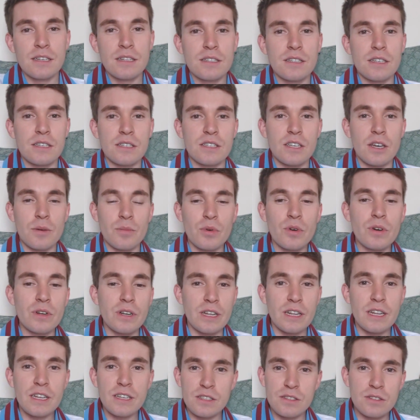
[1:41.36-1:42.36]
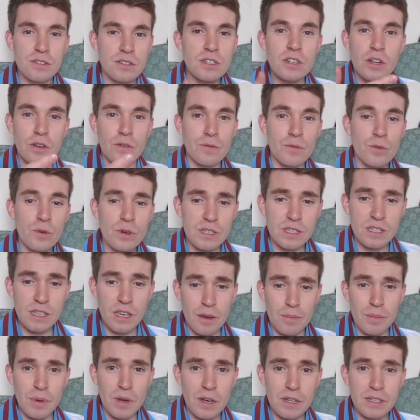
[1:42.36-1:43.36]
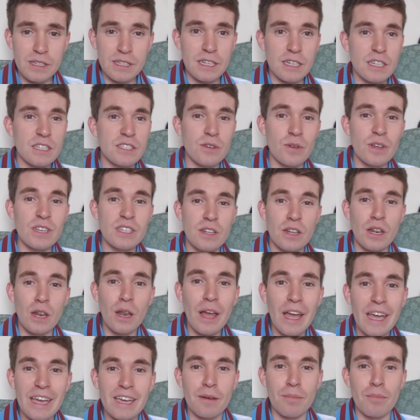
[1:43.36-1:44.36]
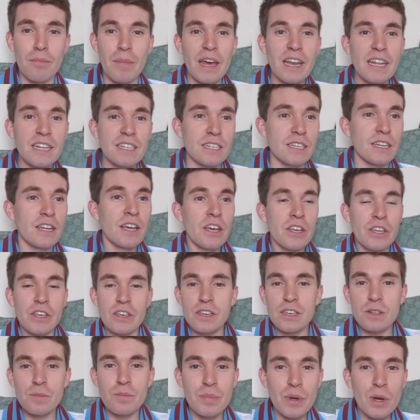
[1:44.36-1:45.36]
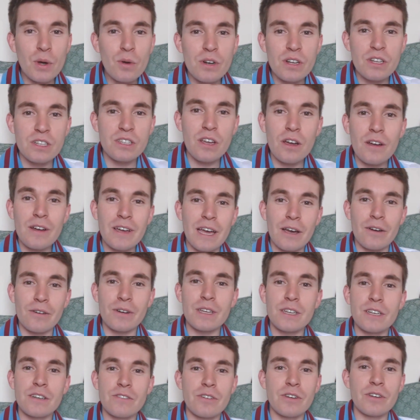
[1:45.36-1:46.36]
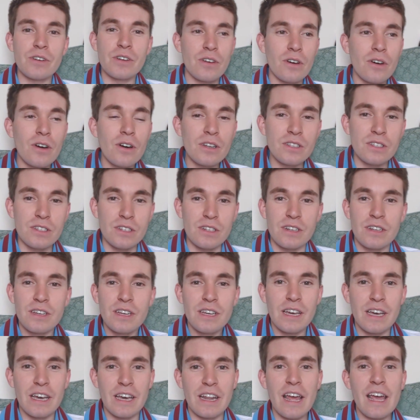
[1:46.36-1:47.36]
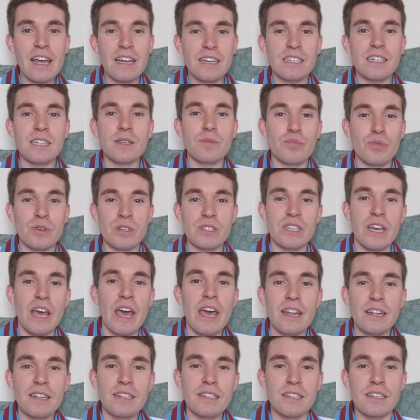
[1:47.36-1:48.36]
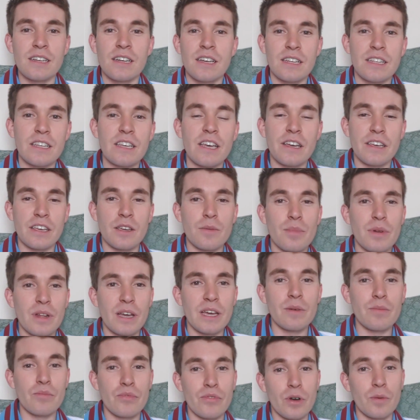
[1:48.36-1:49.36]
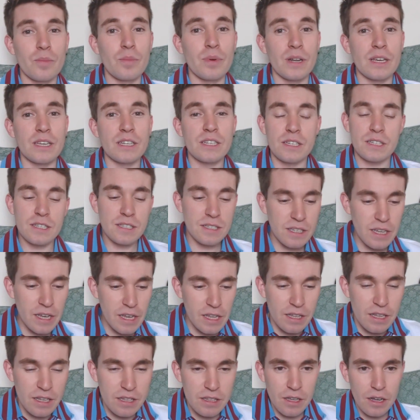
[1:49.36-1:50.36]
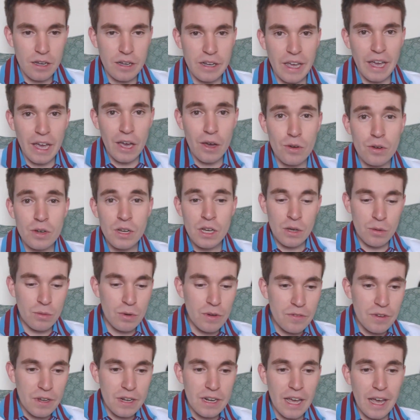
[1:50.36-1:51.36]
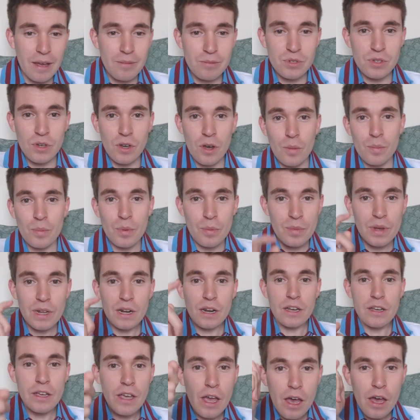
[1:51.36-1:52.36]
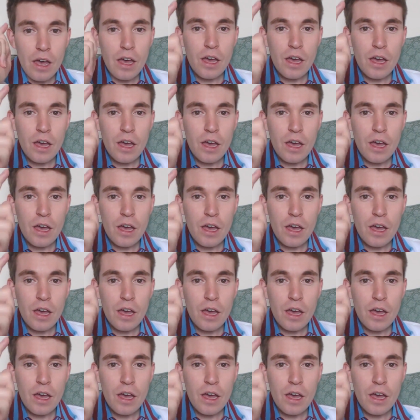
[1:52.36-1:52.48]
sub on, and it's voice commanded. So it's like managing. You could build a dugout in your own garden and actually pretend that you're playing properly. Just sit in the dugout with your laptop and be like,